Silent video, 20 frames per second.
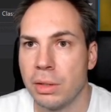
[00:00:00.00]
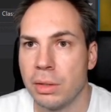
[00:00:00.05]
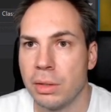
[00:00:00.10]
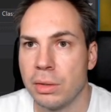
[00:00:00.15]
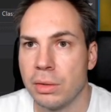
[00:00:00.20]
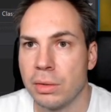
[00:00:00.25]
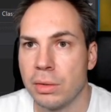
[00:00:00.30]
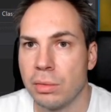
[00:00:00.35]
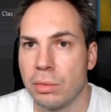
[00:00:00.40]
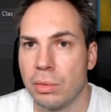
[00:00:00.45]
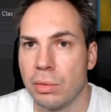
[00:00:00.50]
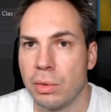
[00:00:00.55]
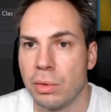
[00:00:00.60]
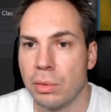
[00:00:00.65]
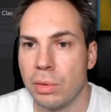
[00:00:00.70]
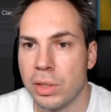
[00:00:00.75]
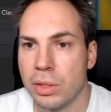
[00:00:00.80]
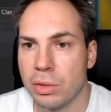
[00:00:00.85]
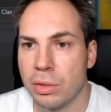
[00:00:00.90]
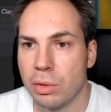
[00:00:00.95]
So
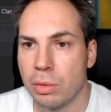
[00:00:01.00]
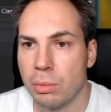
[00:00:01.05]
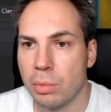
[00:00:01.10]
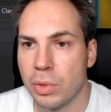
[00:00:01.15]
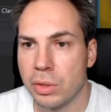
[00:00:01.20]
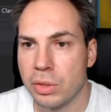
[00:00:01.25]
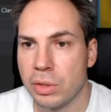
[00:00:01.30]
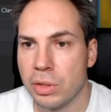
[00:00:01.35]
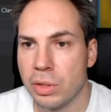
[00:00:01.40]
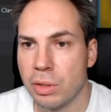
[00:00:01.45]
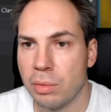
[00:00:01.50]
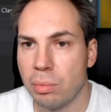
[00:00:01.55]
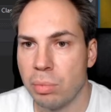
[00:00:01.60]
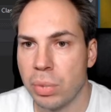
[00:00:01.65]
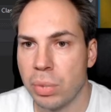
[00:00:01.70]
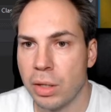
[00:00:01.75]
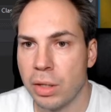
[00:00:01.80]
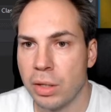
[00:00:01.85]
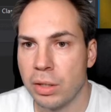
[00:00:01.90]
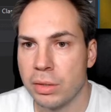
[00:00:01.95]
let's go back to the
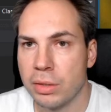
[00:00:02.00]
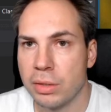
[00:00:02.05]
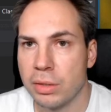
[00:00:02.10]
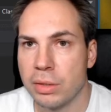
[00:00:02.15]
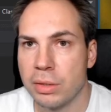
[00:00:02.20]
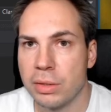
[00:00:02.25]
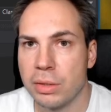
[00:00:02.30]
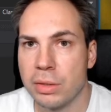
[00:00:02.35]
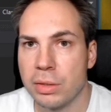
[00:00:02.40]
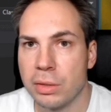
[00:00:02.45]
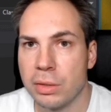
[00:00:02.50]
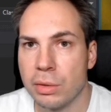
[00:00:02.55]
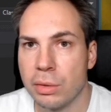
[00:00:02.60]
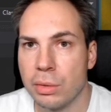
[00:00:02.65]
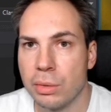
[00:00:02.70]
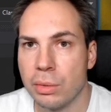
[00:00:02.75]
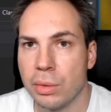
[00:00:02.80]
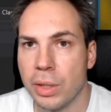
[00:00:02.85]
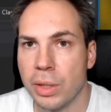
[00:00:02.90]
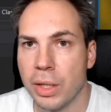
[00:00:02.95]
boss.
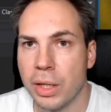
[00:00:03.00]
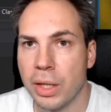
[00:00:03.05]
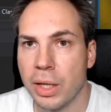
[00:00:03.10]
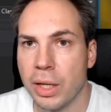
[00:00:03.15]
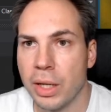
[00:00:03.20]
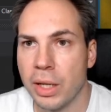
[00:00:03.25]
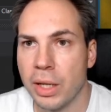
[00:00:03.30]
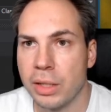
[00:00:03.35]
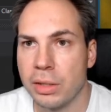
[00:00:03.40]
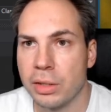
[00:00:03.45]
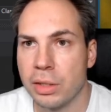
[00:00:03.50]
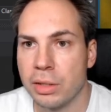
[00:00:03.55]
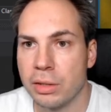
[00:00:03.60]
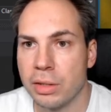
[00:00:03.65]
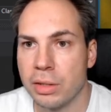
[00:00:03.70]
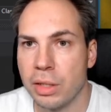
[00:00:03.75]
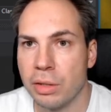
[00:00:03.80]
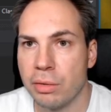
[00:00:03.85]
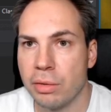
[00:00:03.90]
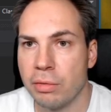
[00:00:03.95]
So I had just
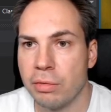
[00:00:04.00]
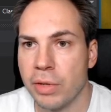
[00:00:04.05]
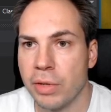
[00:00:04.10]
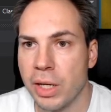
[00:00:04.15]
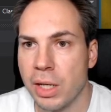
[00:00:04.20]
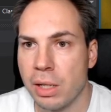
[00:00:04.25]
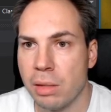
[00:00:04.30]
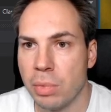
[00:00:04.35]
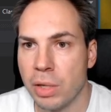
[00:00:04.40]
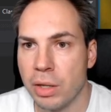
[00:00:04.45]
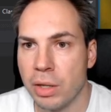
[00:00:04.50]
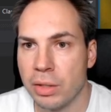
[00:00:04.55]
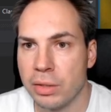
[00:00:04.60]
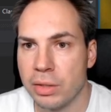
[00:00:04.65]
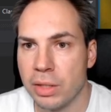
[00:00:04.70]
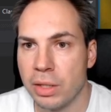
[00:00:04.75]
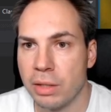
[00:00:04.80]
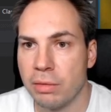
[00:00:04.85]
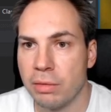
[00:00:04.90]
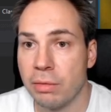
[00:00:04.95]
now the final boss,
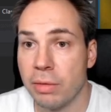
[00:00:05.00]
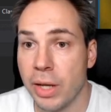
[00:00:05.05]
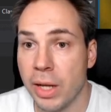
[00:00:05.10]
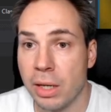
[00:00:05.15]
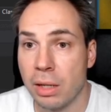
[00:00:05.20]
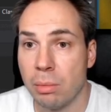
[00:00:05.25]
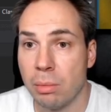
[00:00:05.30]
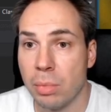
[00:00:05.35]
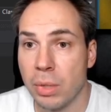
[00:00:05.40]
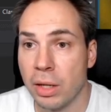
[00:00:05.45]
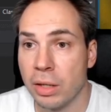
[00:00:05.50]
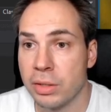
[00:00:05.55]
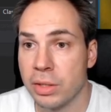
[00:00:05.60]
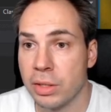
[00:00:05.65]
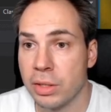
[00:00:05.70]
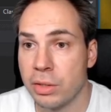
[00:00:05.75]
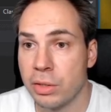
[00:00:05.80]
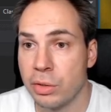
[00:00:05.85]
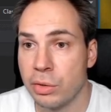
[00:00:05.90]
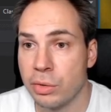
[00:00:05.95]
and the final boss
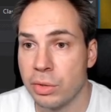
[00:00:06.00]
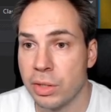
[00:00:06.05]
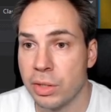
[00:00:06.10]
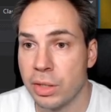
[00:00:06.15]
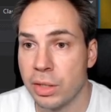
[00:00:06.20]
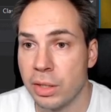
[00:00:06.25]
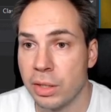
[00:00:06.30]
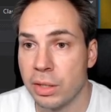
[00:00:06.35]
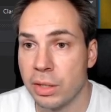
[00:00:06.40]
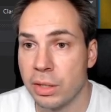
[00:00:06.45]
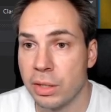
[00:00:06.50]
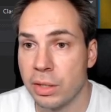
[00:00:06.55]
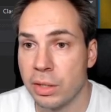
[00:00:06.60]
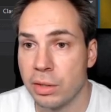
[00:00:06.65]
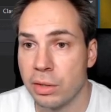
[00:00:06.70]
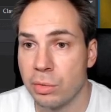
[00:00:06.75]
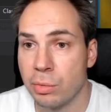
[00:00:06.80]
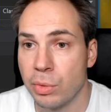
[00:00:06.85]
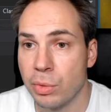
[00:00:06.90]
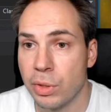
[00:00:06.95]
is using
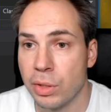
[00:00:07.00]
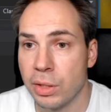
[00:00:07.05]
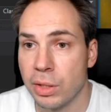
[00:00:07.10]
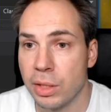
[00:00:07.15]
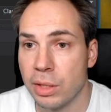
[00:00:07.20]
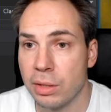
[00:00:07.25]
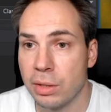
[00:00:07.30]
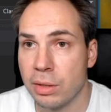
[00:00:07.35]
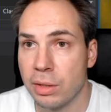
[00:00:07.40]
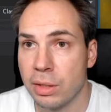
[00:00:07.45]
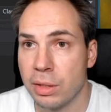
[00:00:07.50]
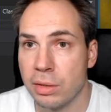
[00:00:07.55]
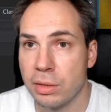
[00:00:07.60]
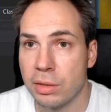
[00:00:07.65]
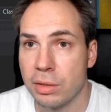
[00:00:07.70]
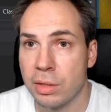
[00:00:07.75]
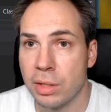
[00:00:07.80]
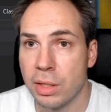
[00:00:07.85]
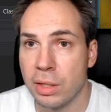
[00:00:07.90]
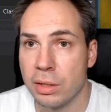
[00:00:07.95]
this one in
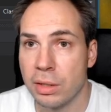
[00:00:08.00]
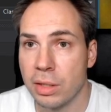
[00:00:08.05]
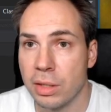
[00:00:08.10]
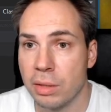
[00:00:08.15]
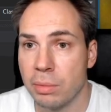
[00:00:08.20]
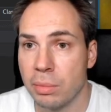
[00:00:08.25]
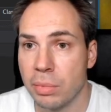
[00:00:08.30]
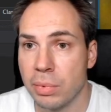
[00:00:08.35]
startup.